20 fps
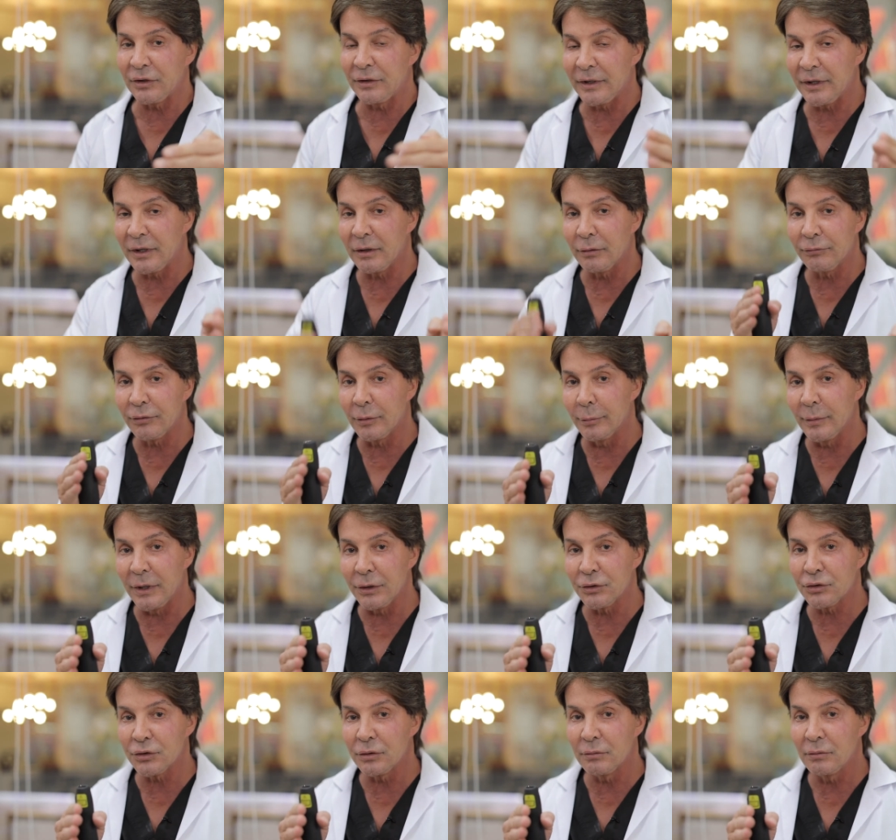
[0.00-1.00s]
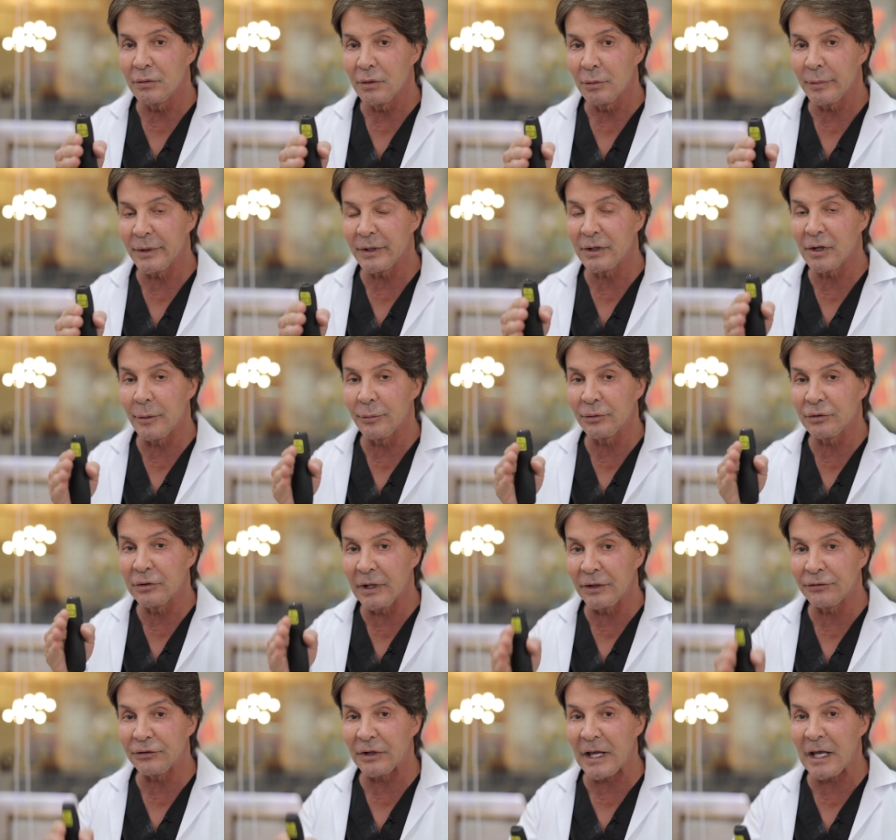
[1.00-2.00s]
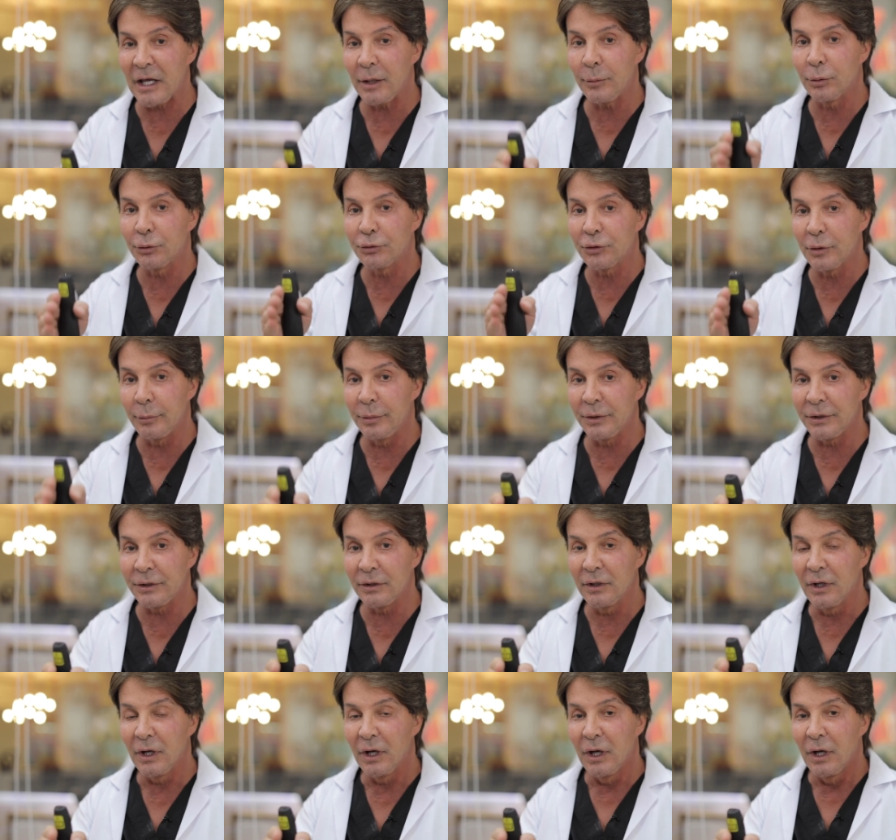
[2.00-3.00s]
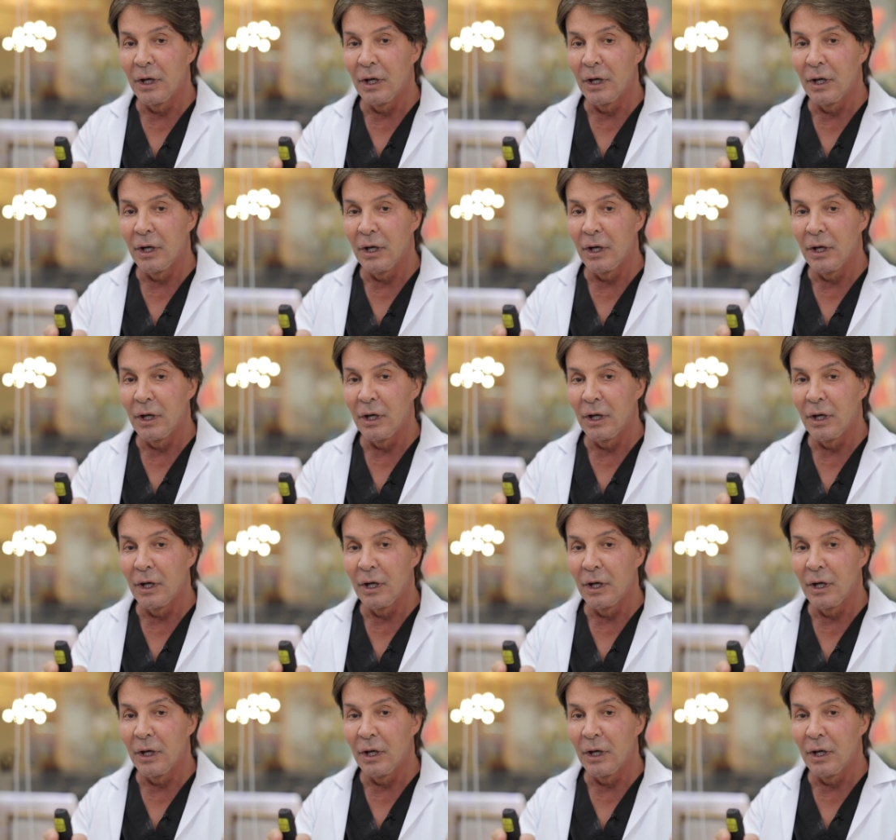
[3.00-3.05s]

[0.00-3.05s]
and the information becomes less able to be